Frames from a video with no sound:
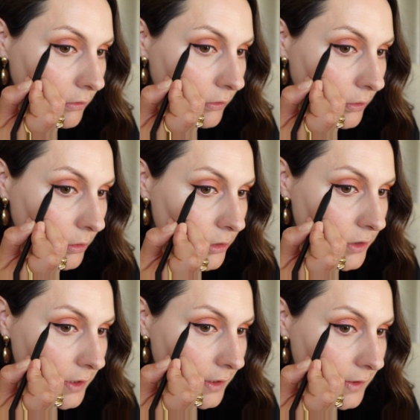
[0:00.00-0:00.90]
for
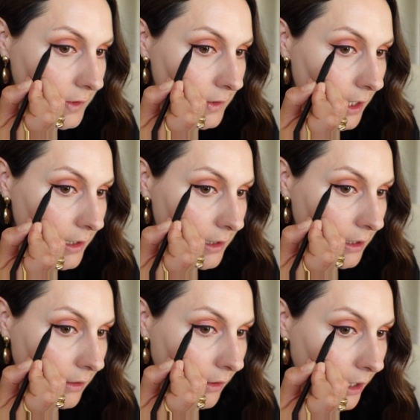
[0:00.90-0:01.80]
just
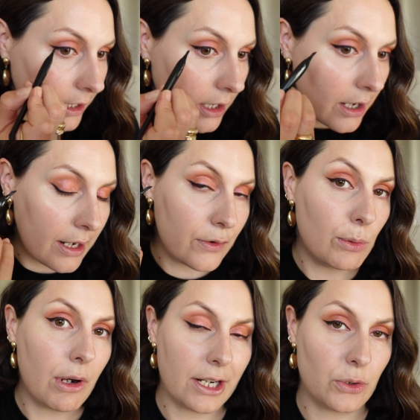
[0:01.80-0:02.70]
extending liner. If
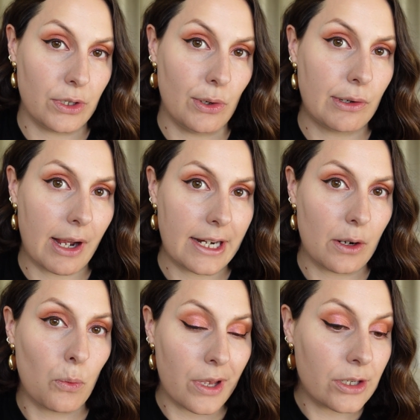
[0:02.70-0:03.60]
you like doing your
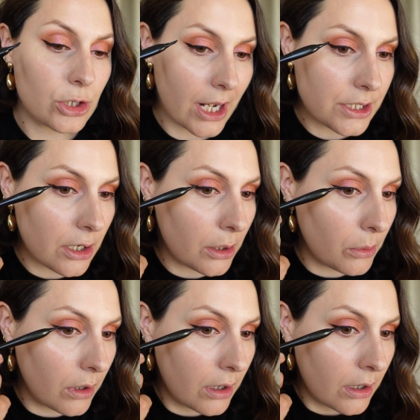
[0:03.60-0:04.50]
liner with
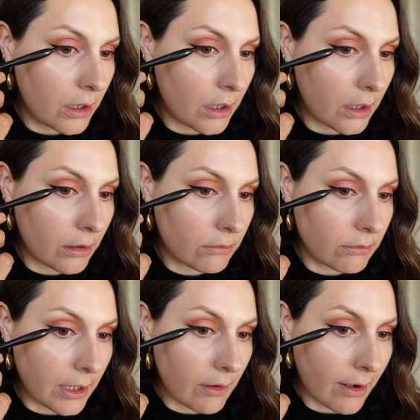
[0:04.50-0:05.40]
shadow, I
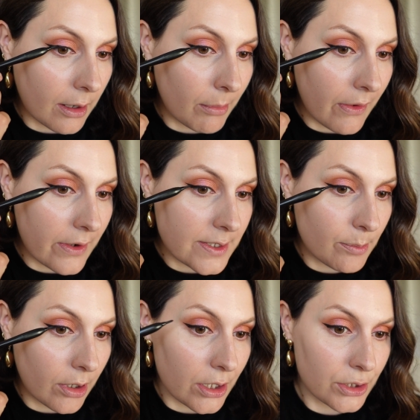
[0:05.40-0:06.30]
really recommend this
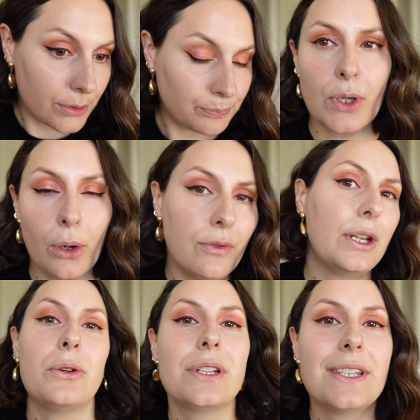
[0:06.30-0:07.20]
brush. So
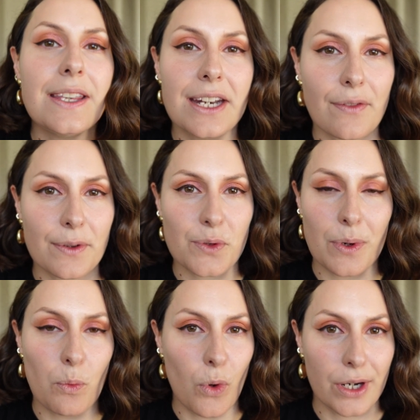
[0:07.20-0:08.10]
hopefully you can see the difference
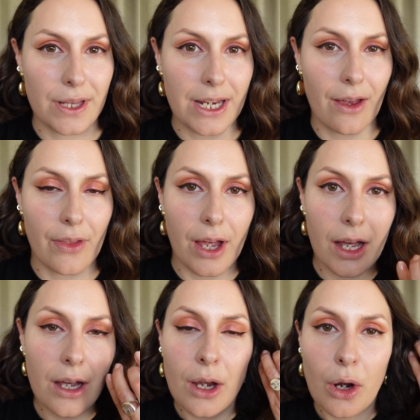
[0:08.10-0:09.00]
between one and the
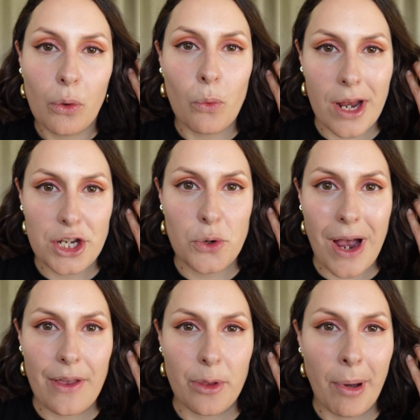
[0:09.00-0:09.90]
other. When you
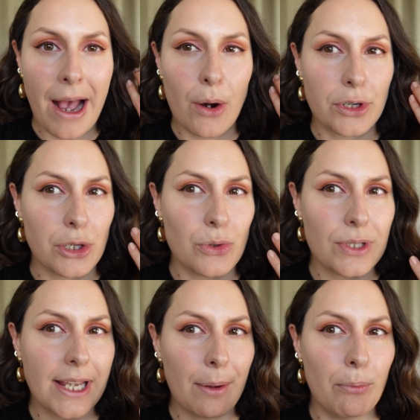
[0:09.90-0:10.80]
add the powder, you
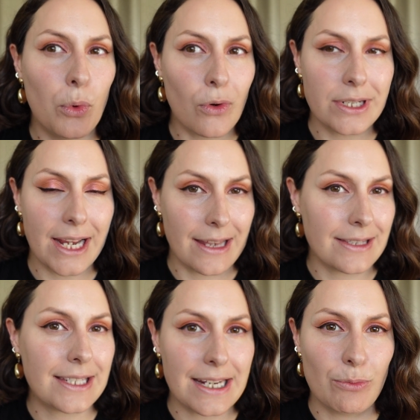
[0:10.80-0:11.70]
just get more
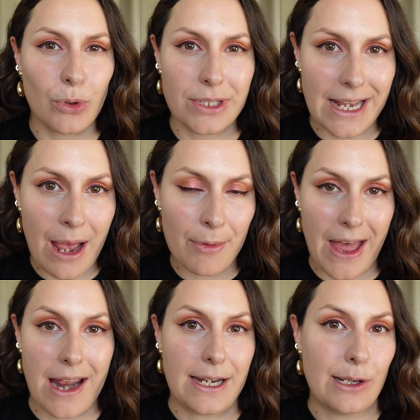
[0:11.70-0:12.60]
intensity, more depth,
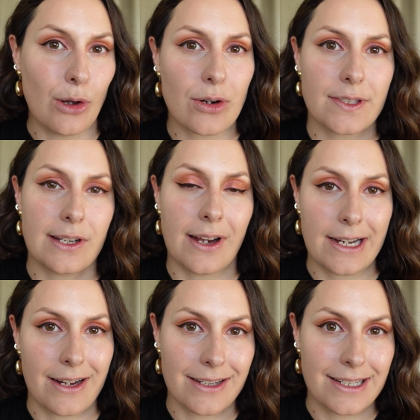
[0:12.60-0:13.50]
and it locks the
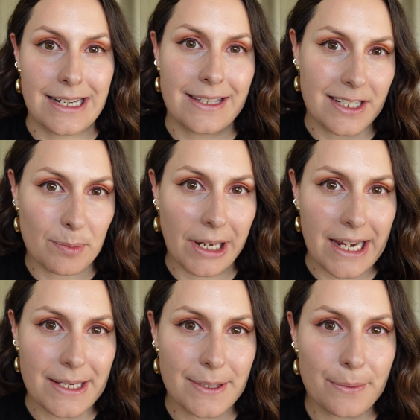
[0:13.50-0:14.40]
liner underneath into
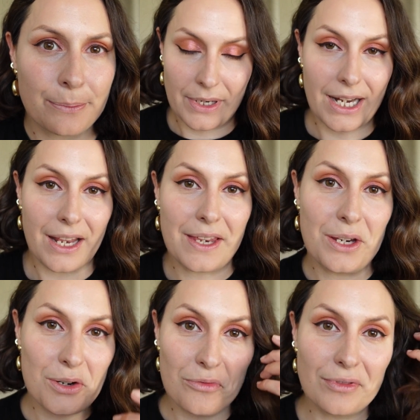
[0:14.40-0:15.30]
place. So again, I
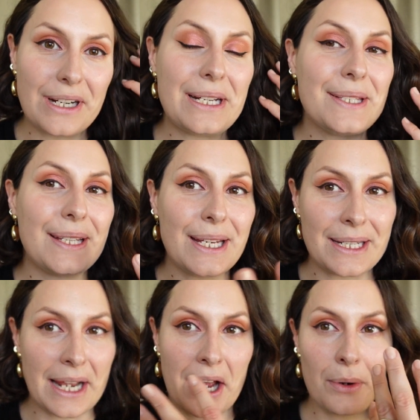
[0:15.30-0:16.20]
think you can really see
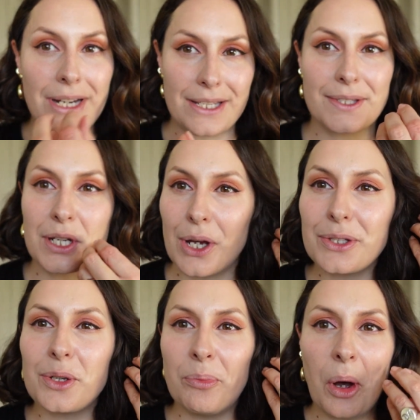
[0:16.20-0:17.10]
it now. It
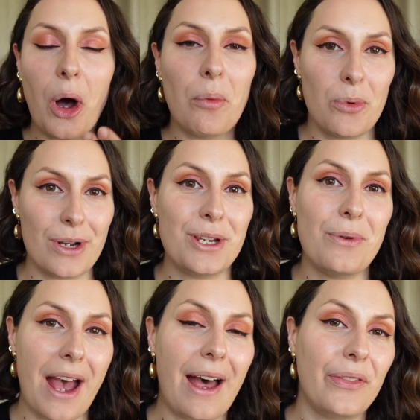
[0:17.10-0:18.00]
starts to pop when
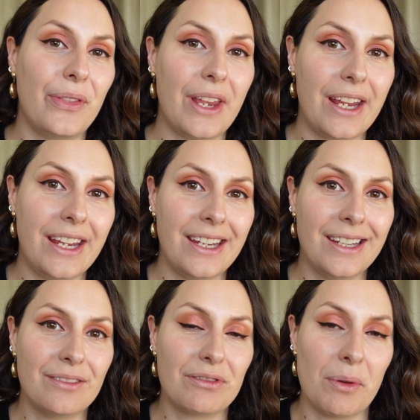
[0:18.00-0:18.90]
you add
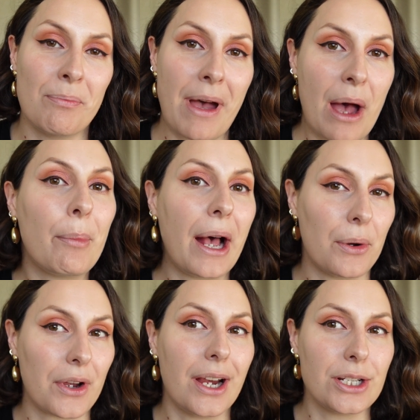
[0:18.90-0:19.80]
the matte
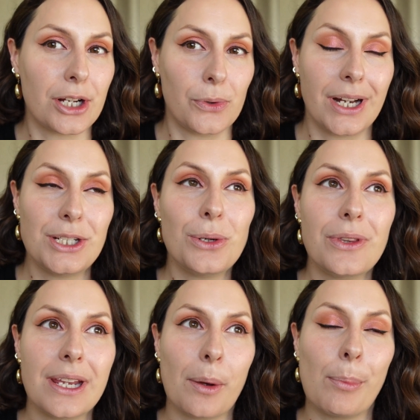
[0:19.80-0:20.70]
powder eyeshadow. And I do
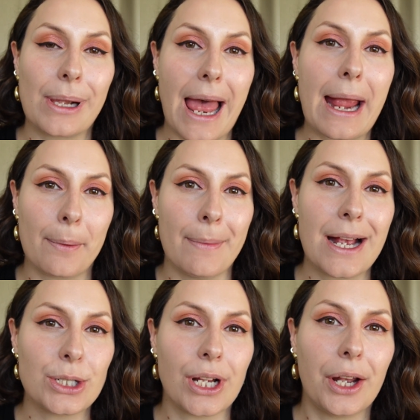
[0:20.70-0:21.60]
think a black
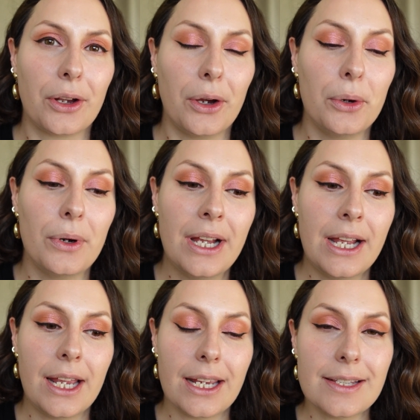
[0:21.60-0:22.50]
matte shadow
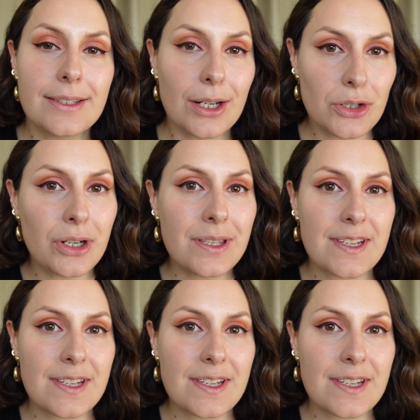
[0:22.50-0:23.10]
is such a good